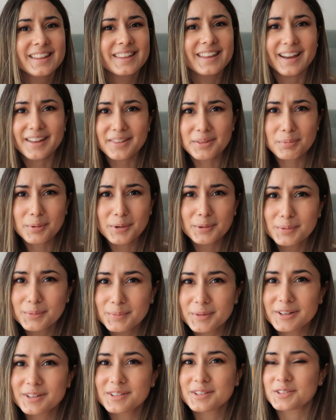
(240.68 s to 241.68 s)
The other
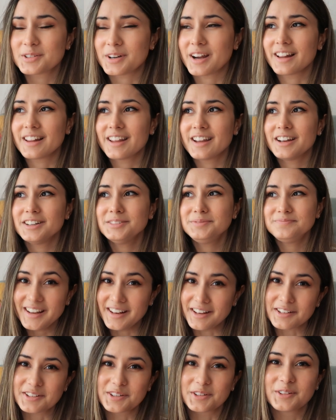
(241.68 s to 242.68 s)
problem in Australia,
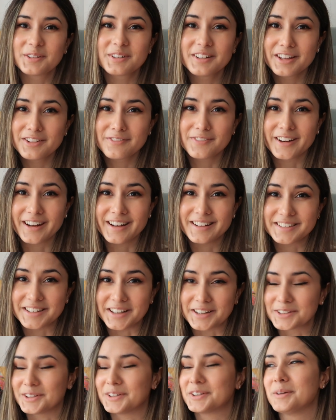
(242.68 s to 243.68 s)
and it's a really funny
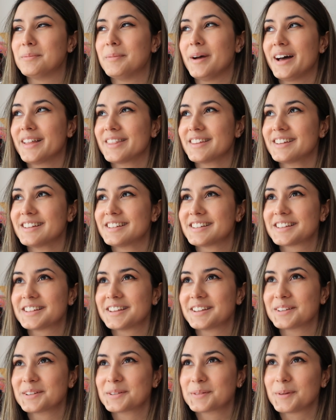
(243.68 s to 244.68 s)
TikTok about this
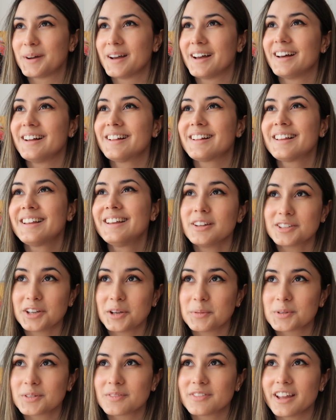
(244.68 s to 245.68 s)
as well, in
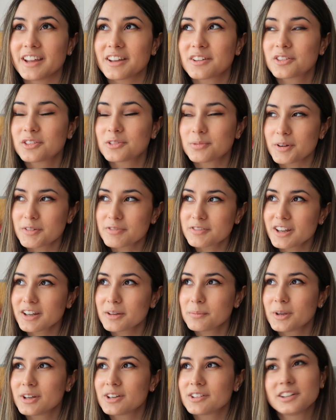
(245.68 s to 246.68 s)
terms of like
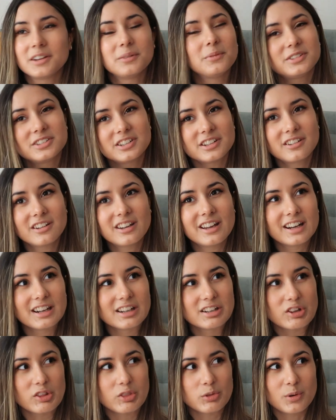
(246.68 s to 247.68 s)
thrifting, because I wish I could get
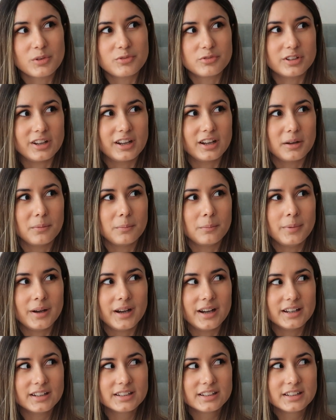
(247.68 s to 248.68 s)
into thrifting,
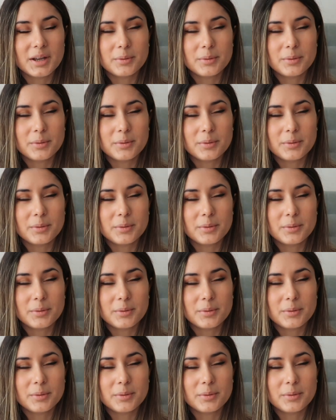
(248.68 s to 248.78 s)
but